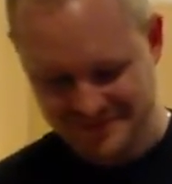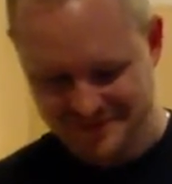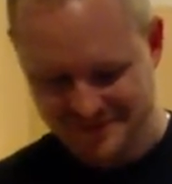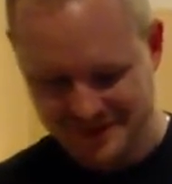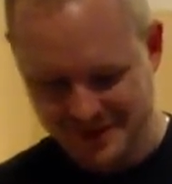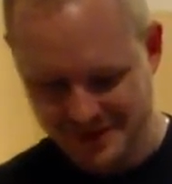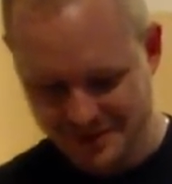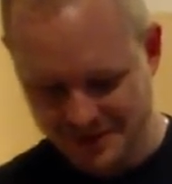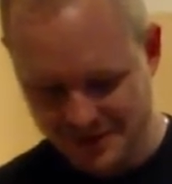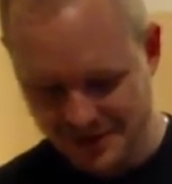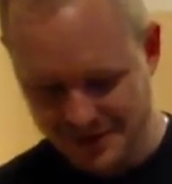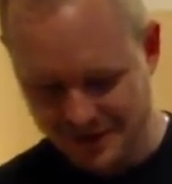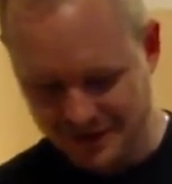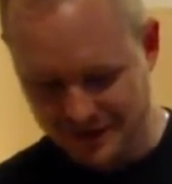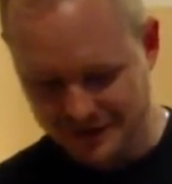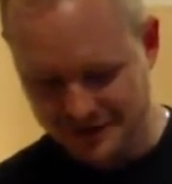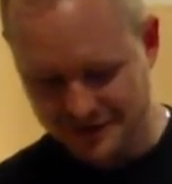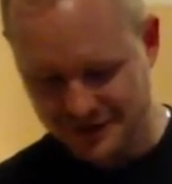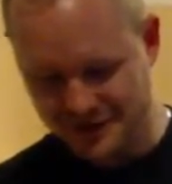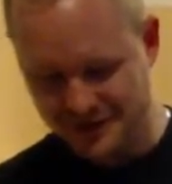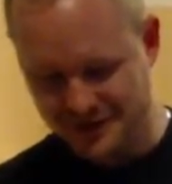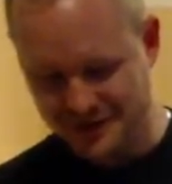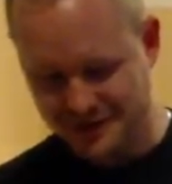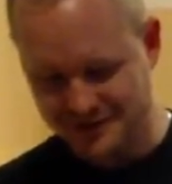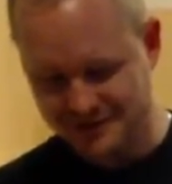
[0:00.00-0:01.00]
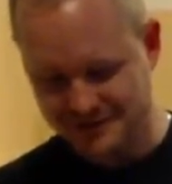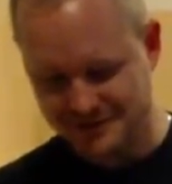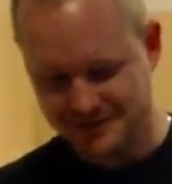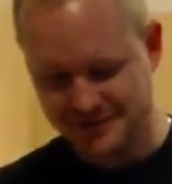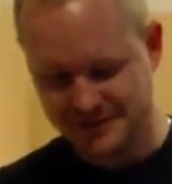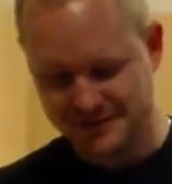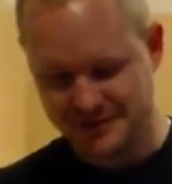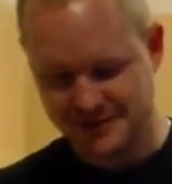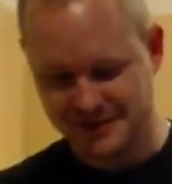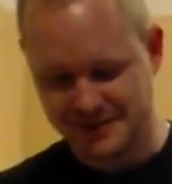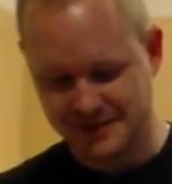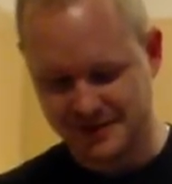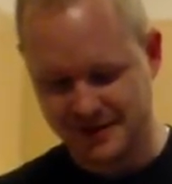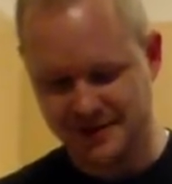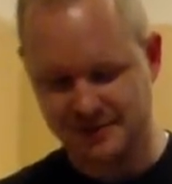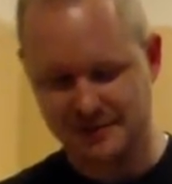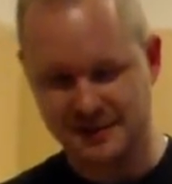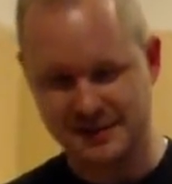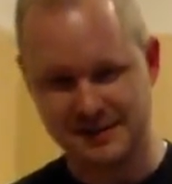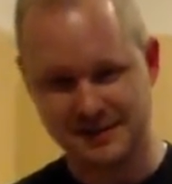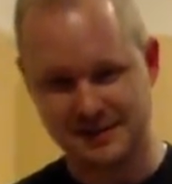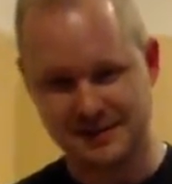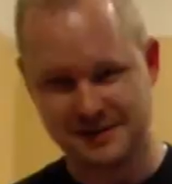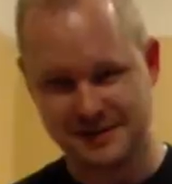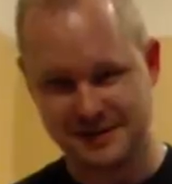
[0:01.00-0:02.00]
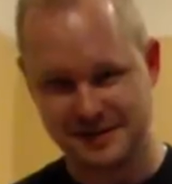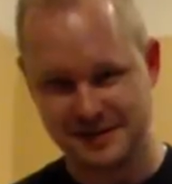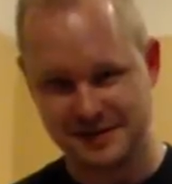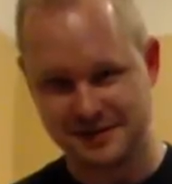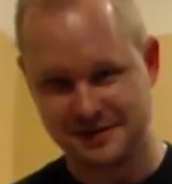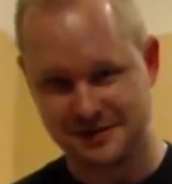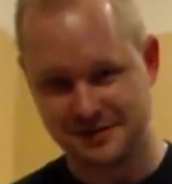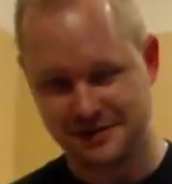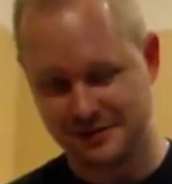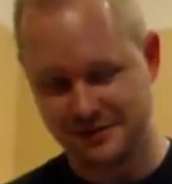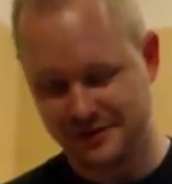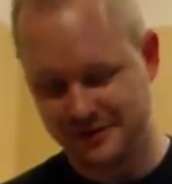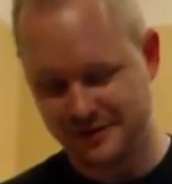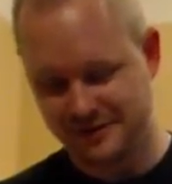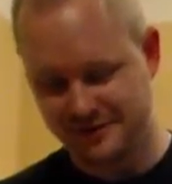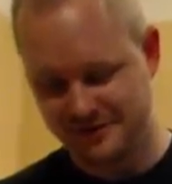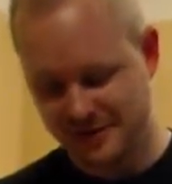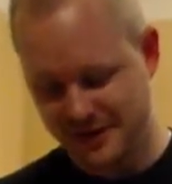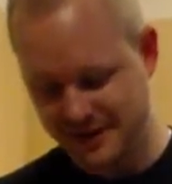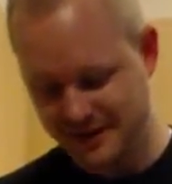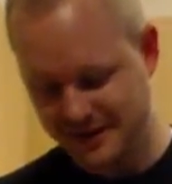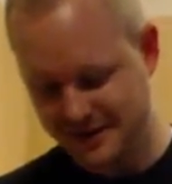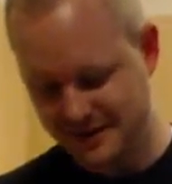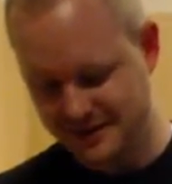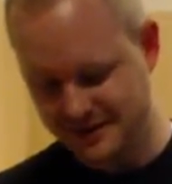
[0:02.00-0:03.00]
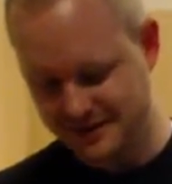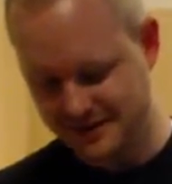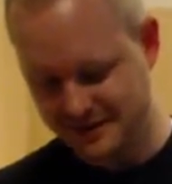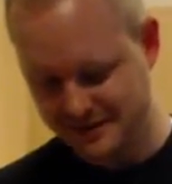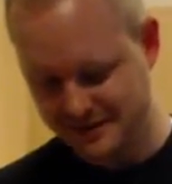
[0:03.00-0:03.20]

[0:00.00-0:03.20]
While I've got slimy sausage all over my hands.